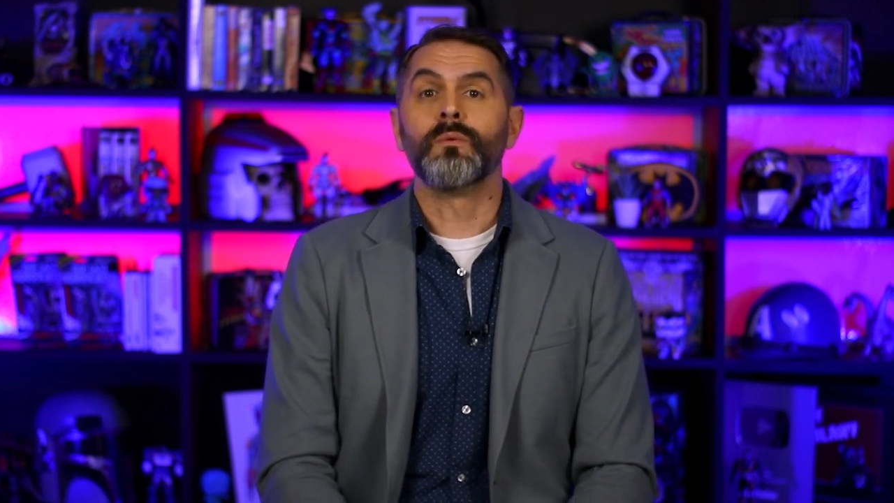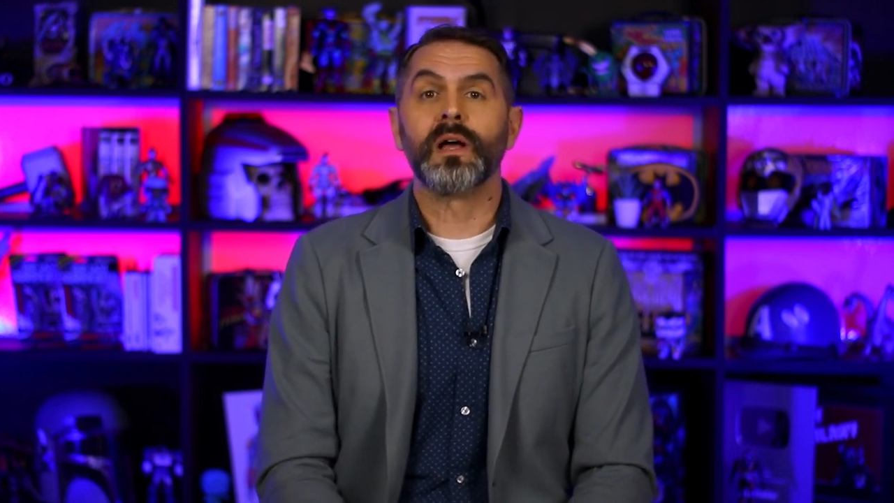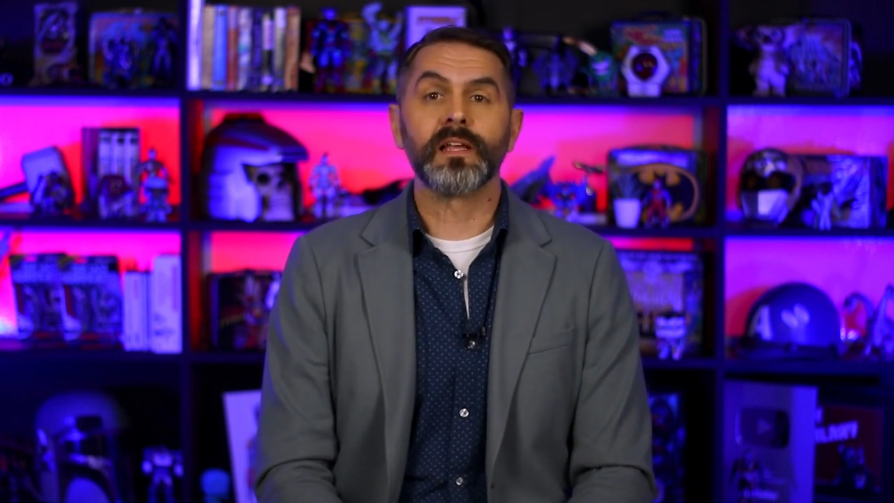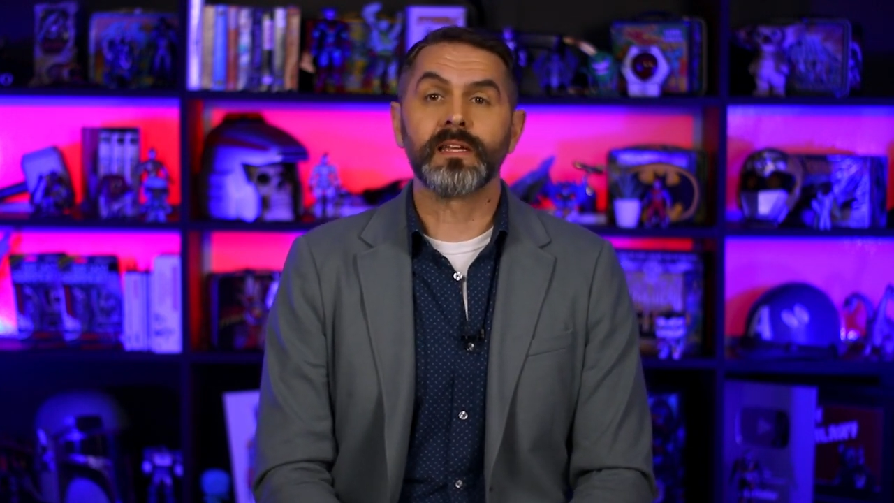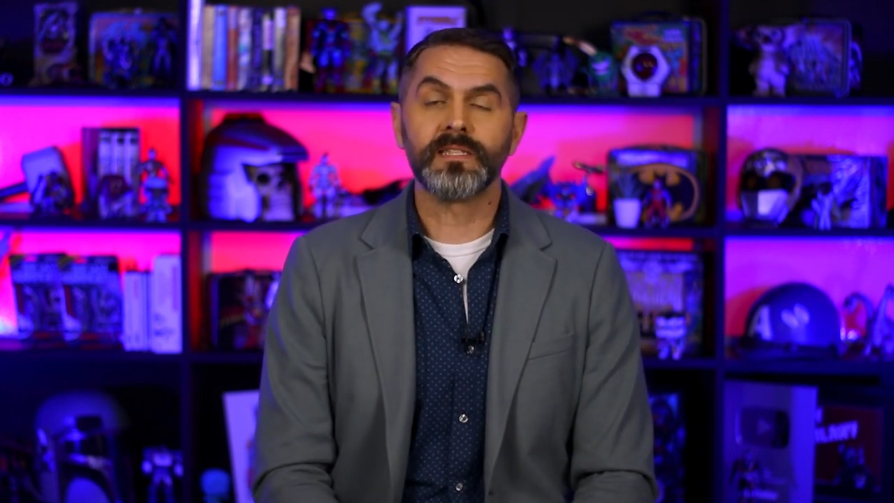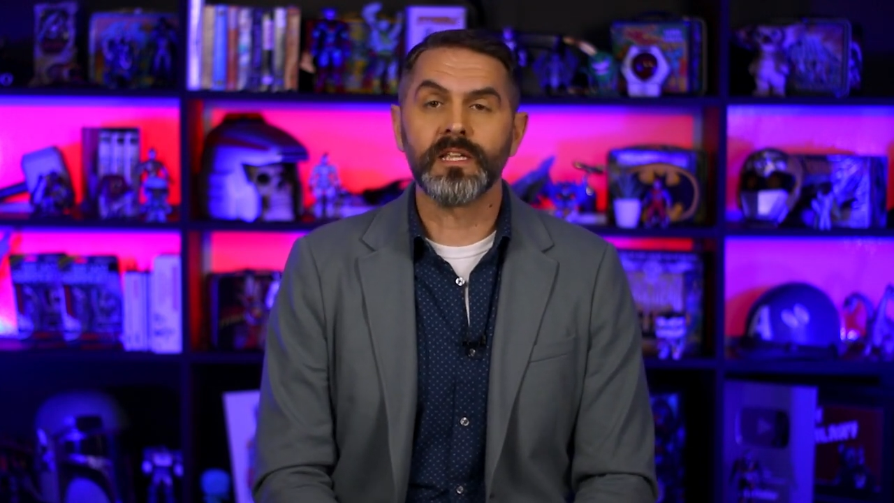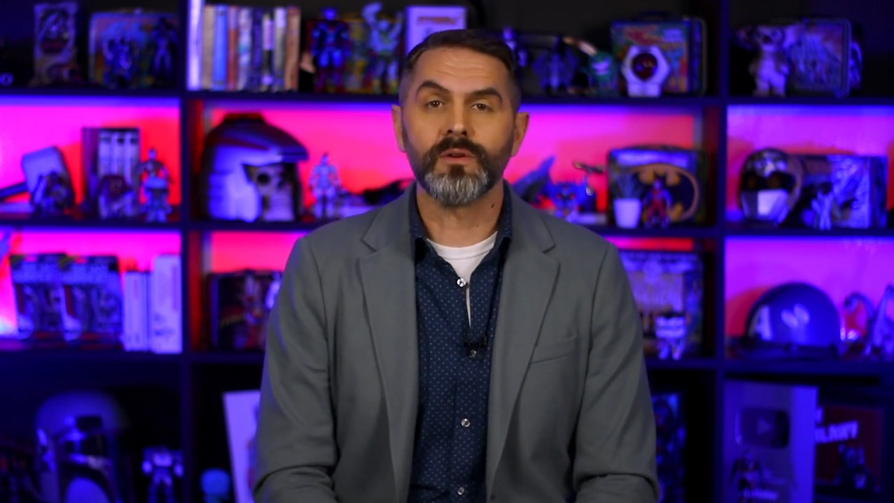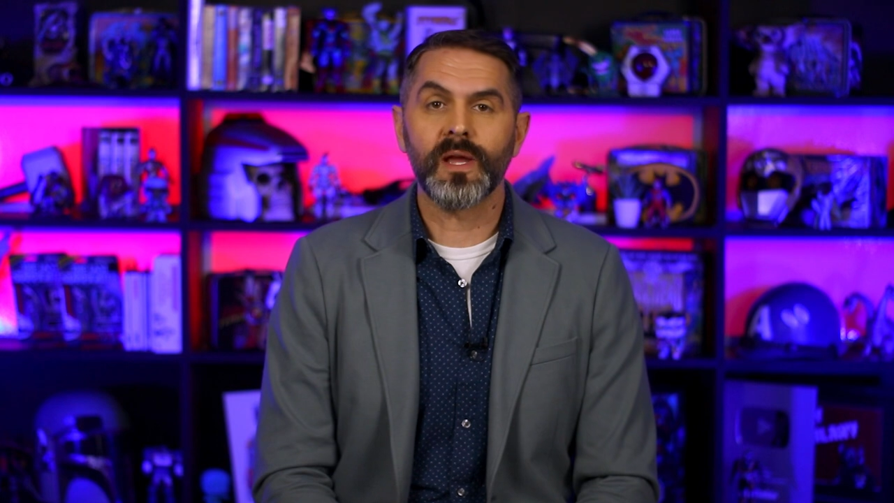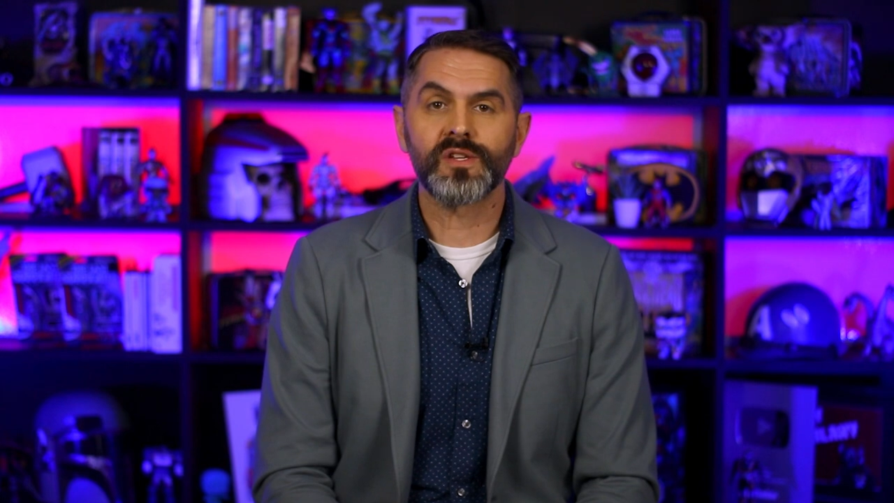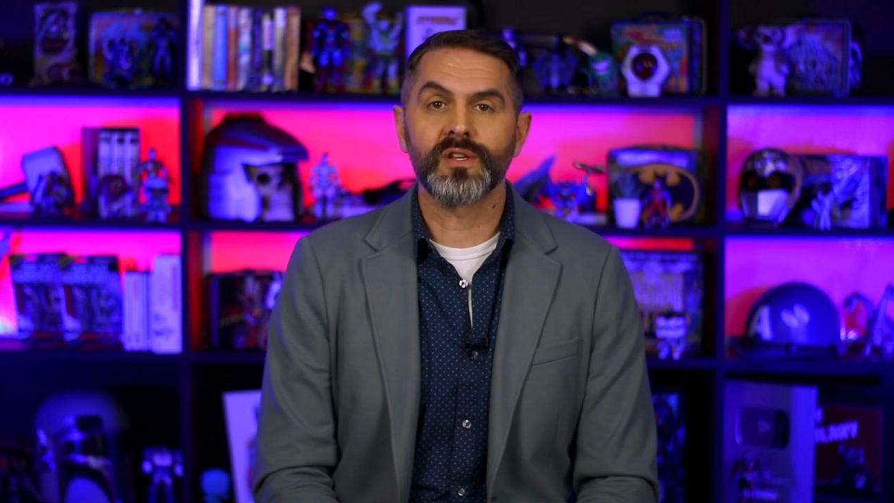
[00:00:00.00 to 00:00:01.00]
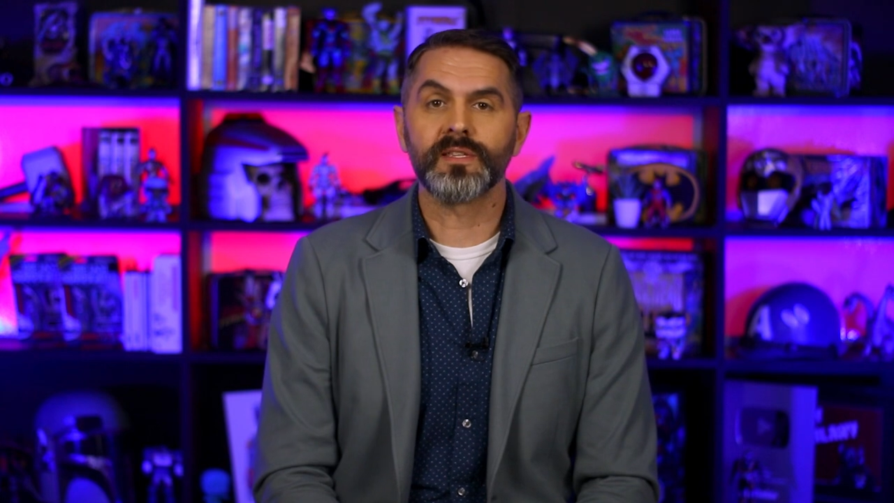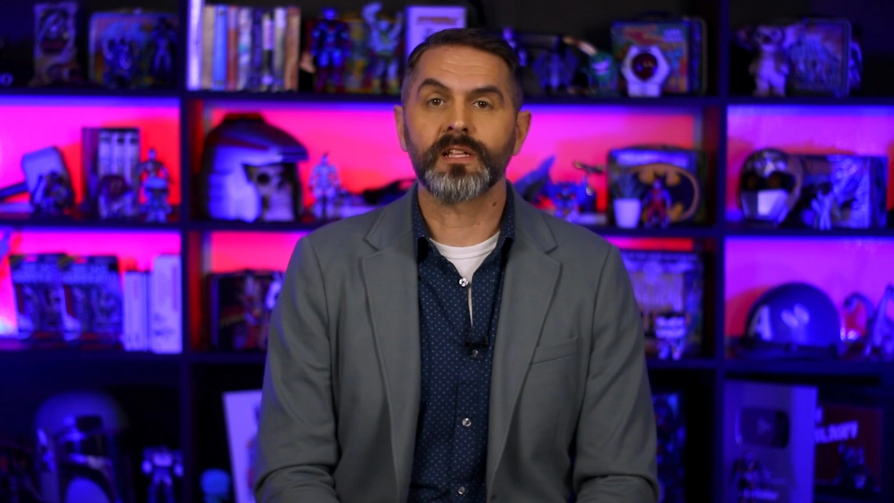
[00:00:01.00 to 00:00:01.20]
While a continuation is